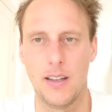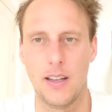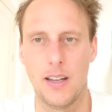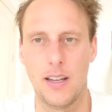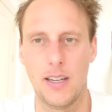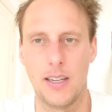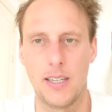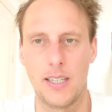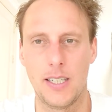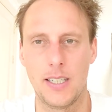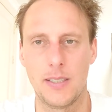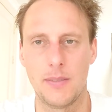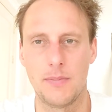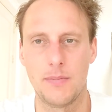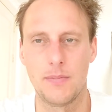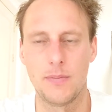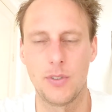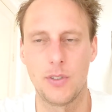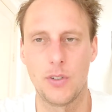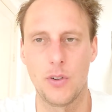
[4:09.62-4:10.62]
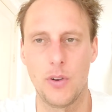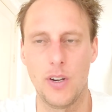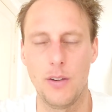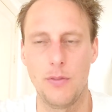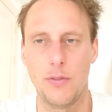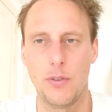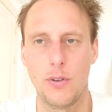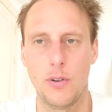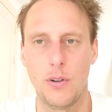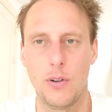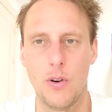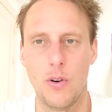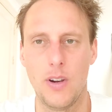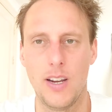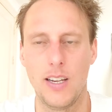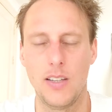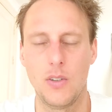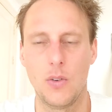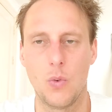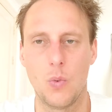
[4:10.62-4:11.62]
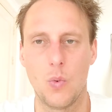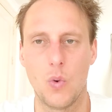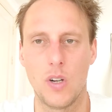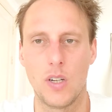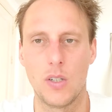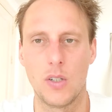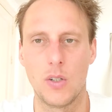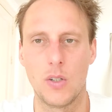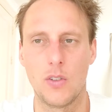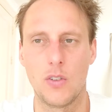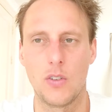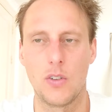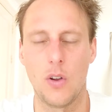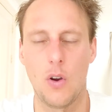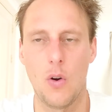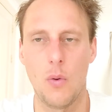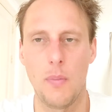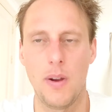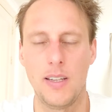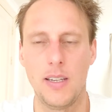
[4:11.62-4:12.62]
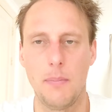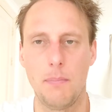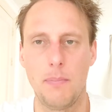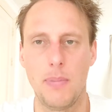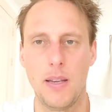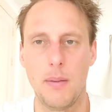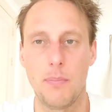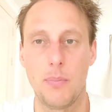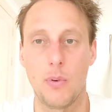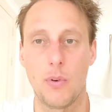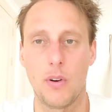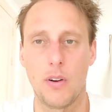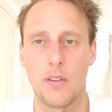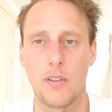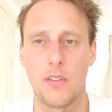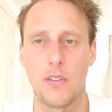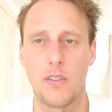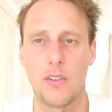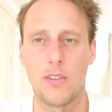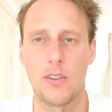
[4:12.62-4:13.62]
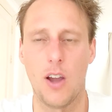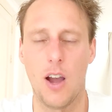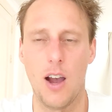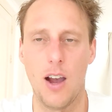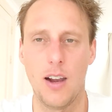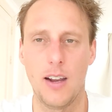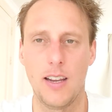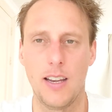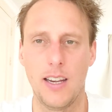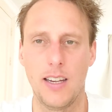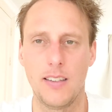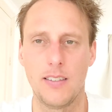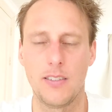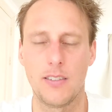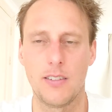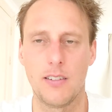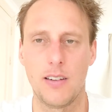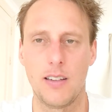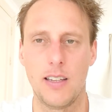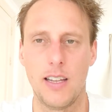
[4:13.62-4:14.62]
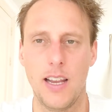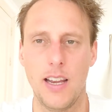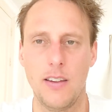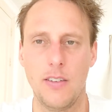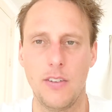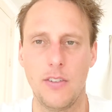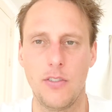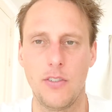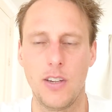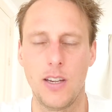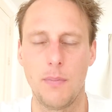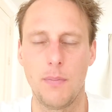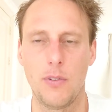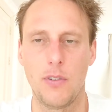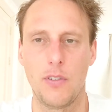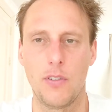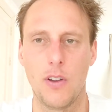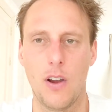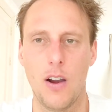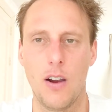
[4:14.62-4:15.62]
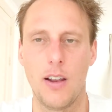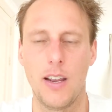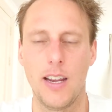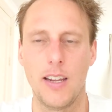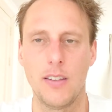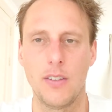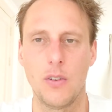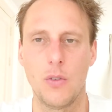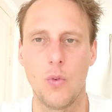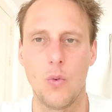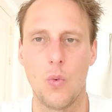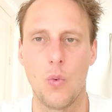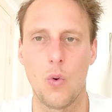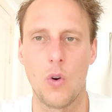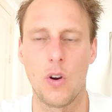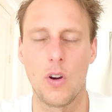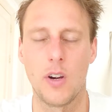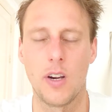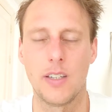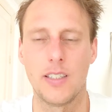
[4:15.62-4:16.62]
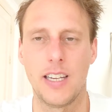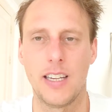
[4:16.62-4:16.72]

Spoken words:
So if you look in the world, so many people are stuck in the relationship, stuck in the work.